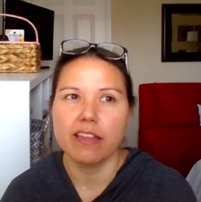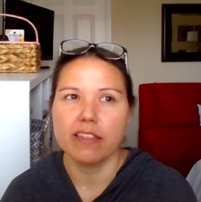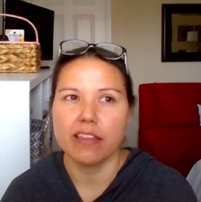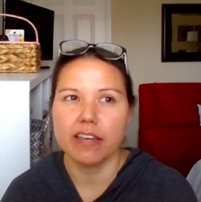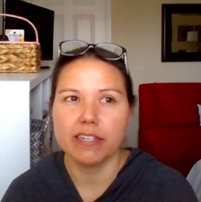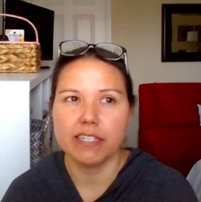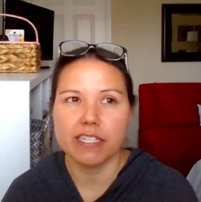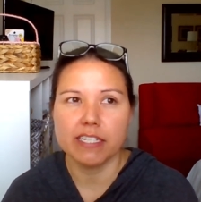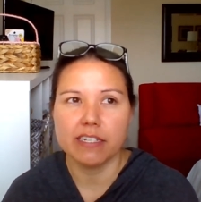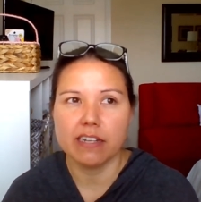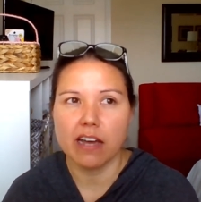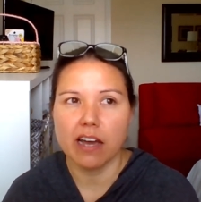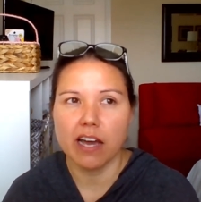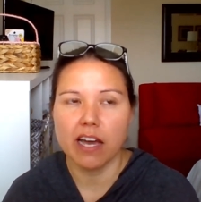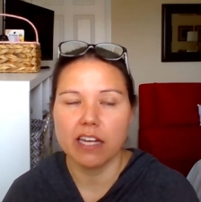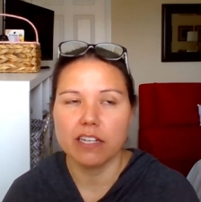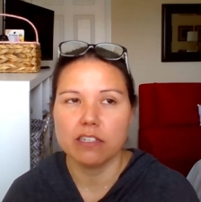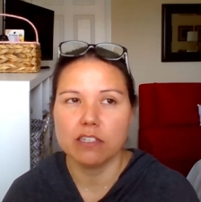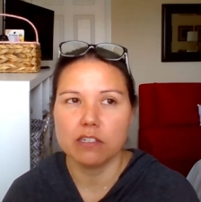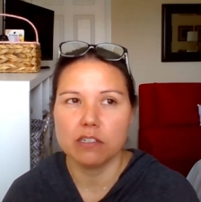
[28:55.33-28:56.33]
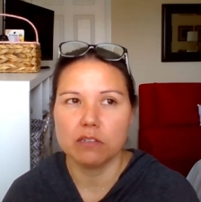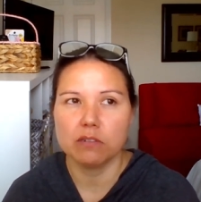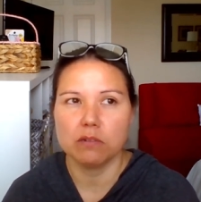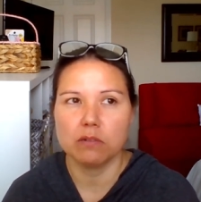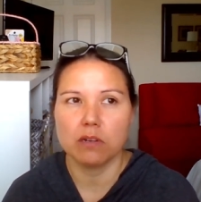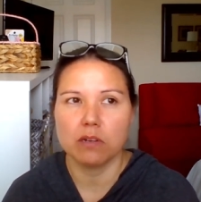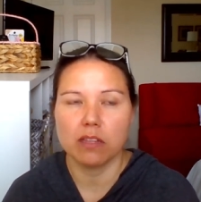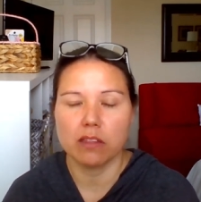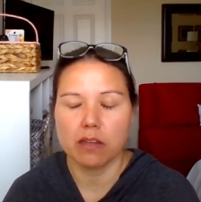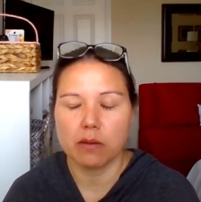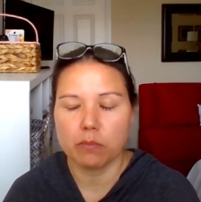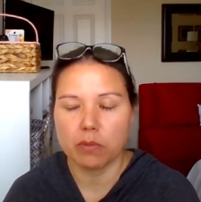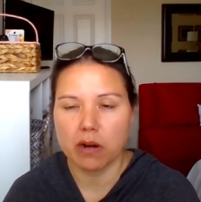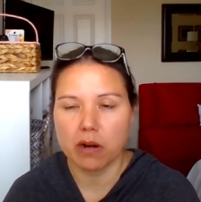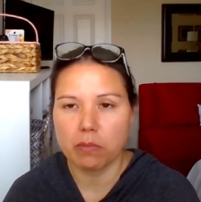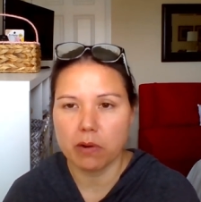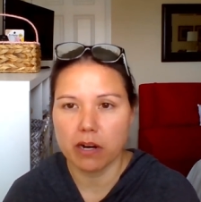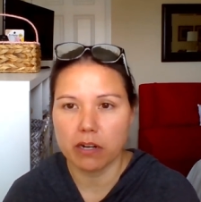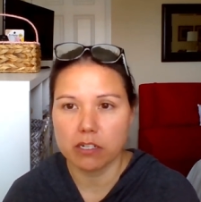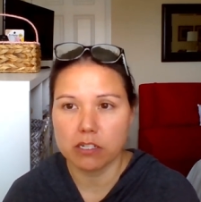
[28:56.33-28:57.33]
they did not do a
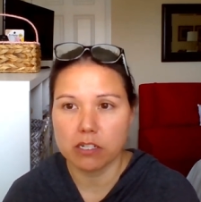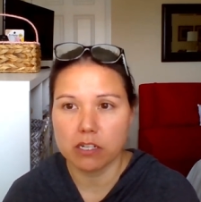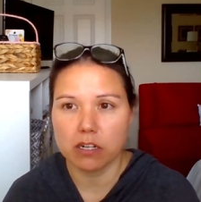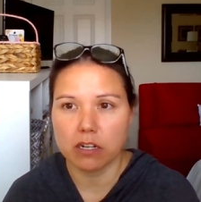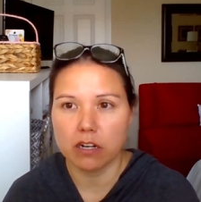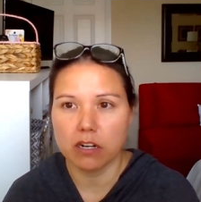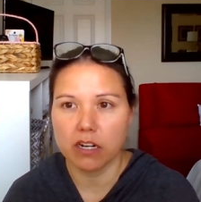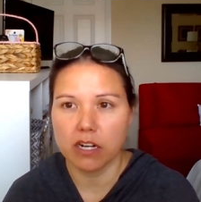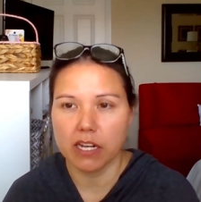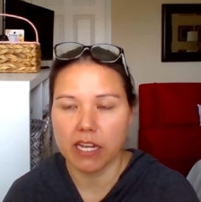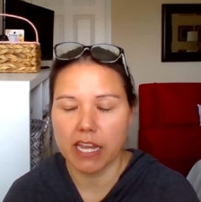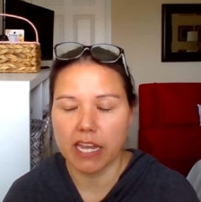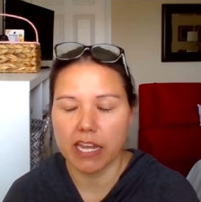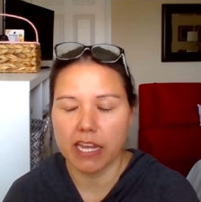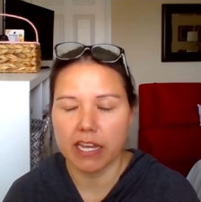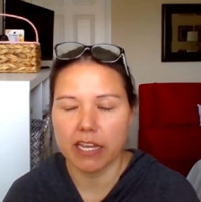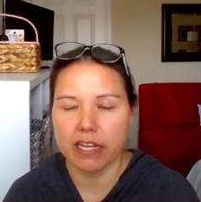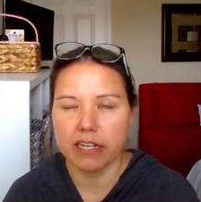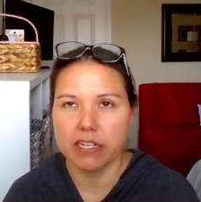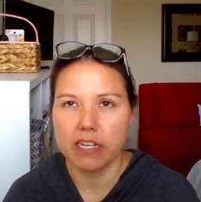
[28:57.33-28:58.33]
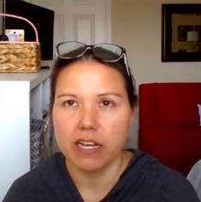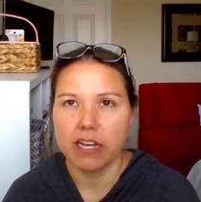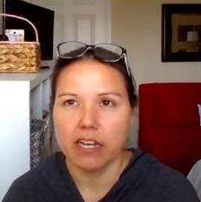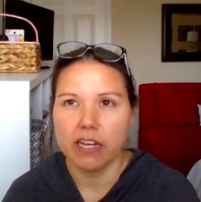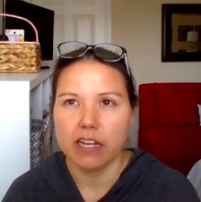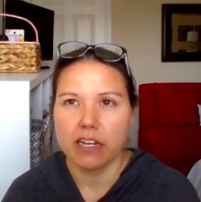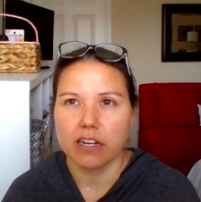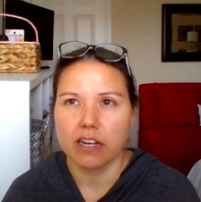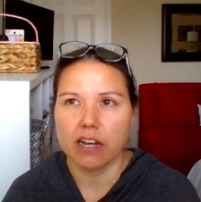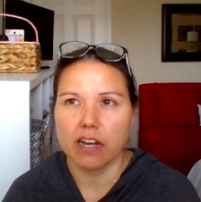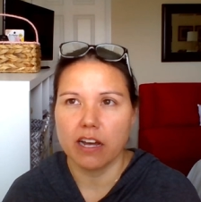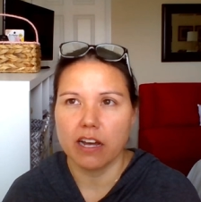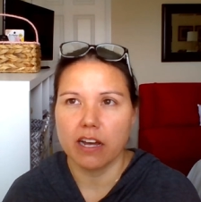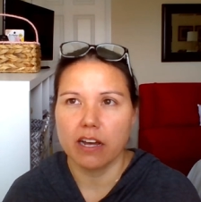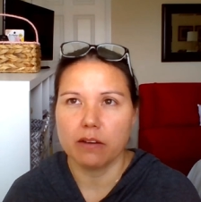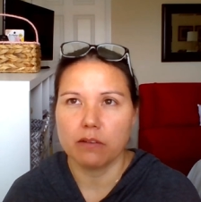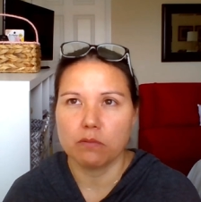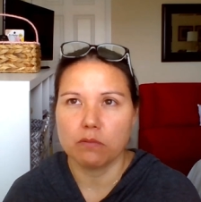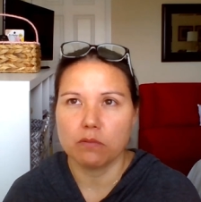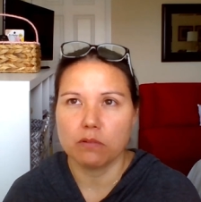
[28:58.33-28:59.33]
lumbar puncture. And
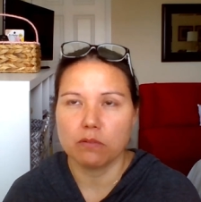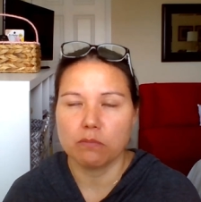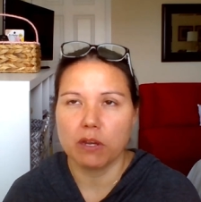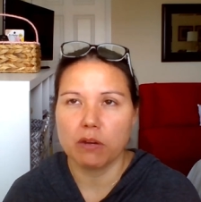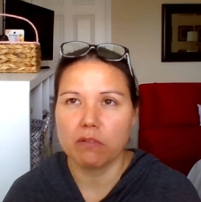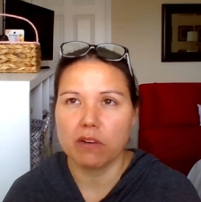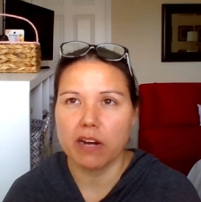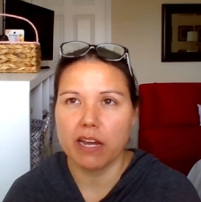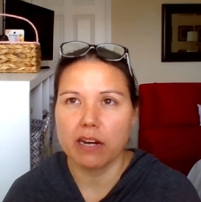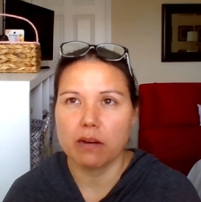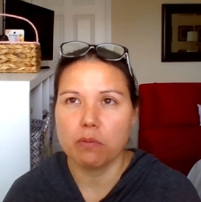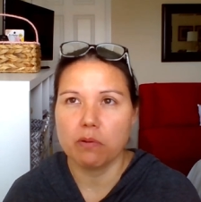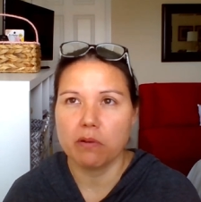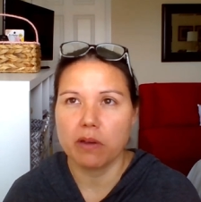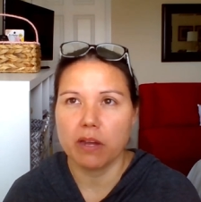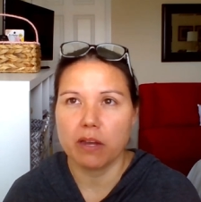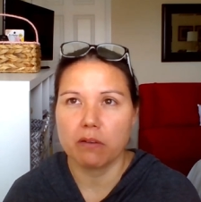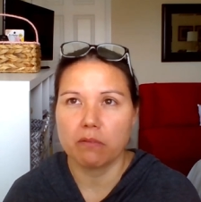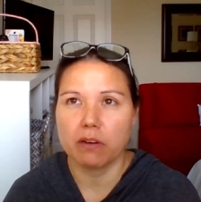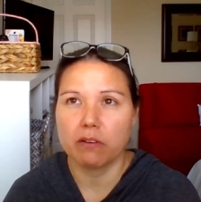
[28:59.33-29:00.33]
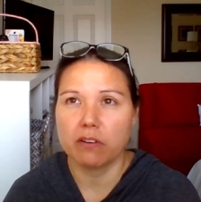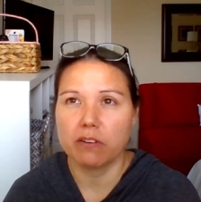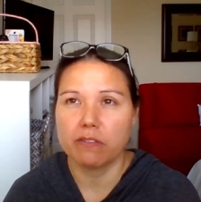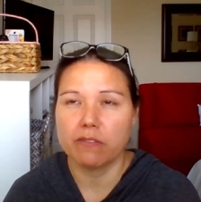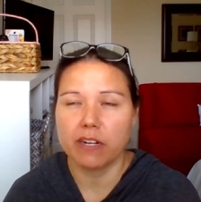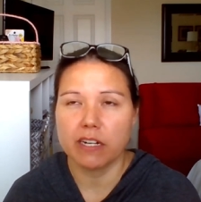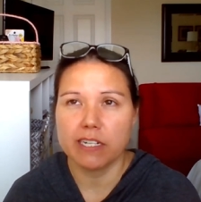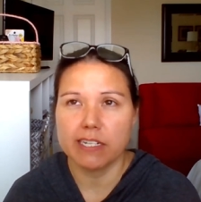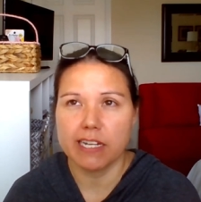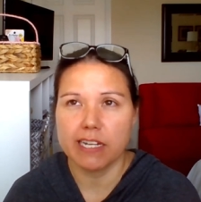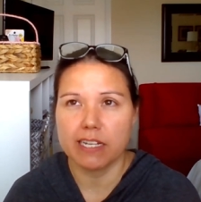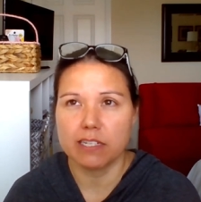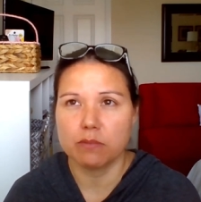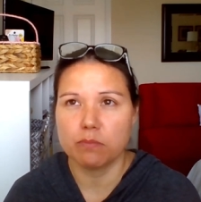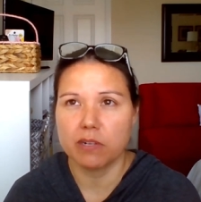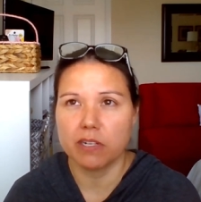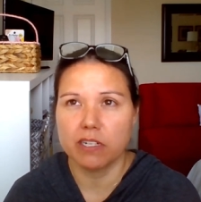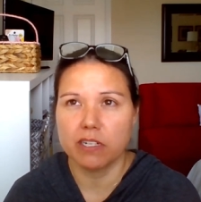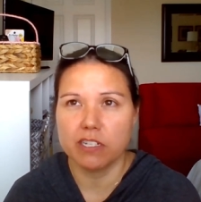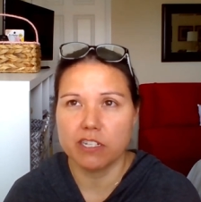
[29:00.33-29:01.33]
we were at a point, we were very
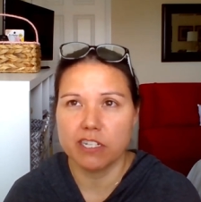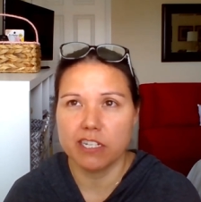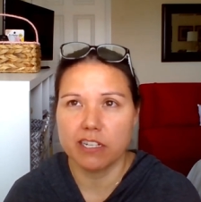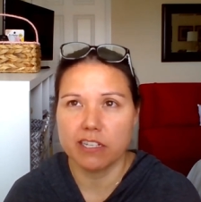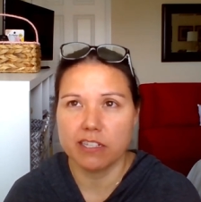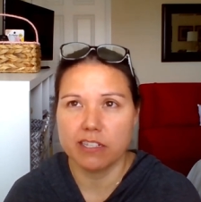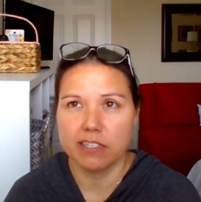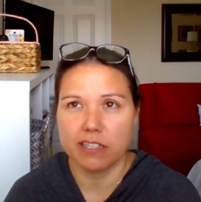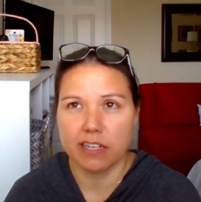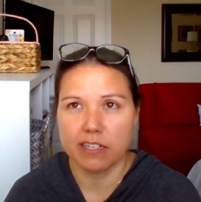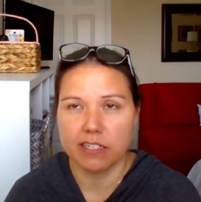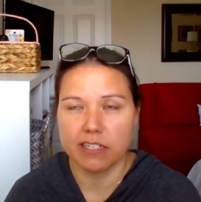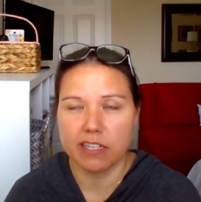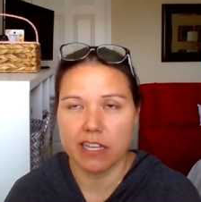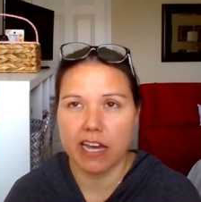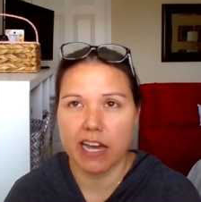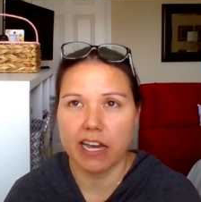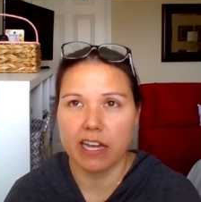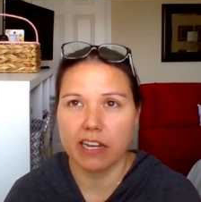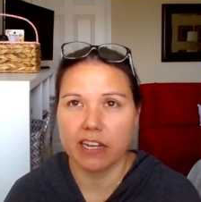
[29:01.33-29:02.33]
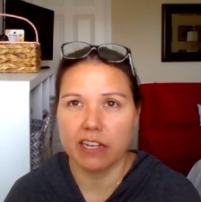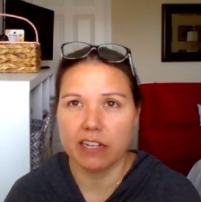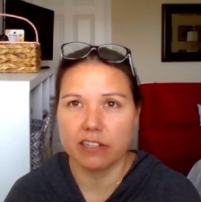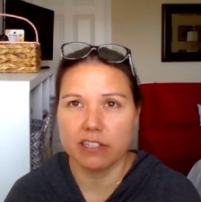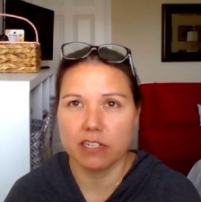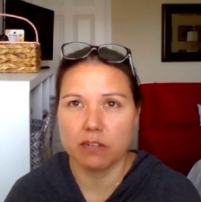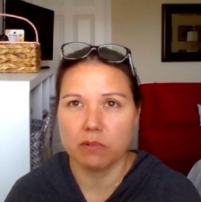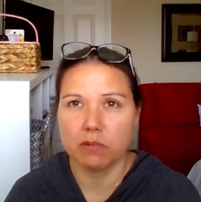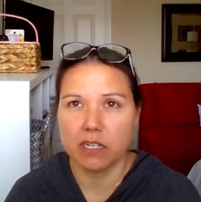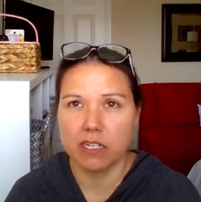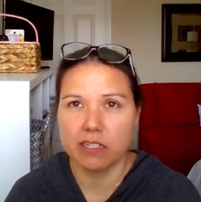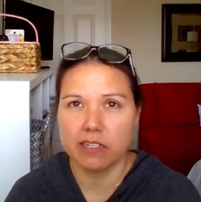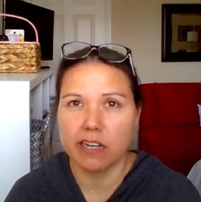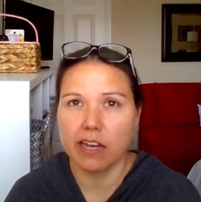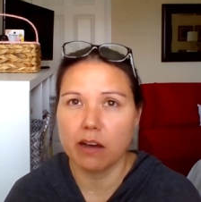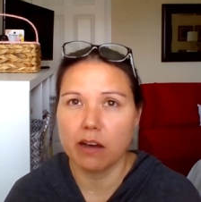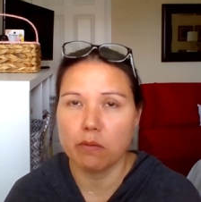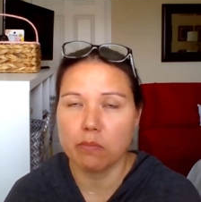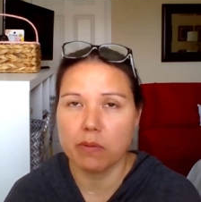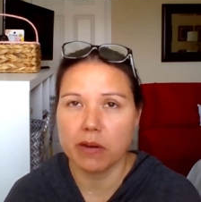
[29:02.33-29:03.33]
desperate. She could sense that, and she wanted to
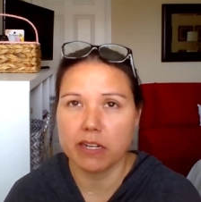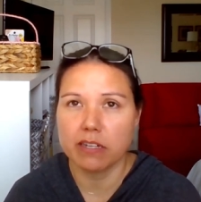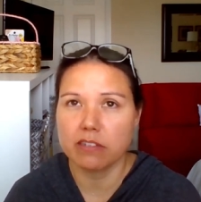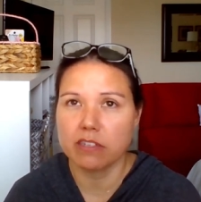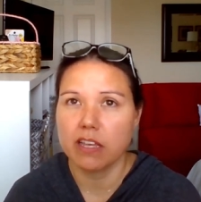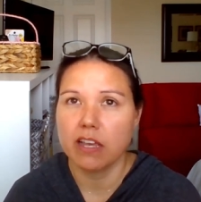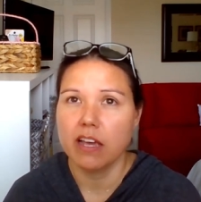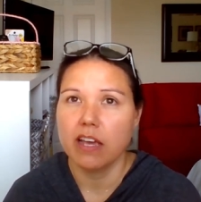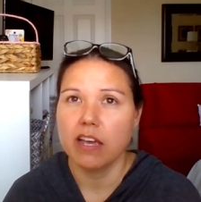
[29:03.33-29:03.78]
help us.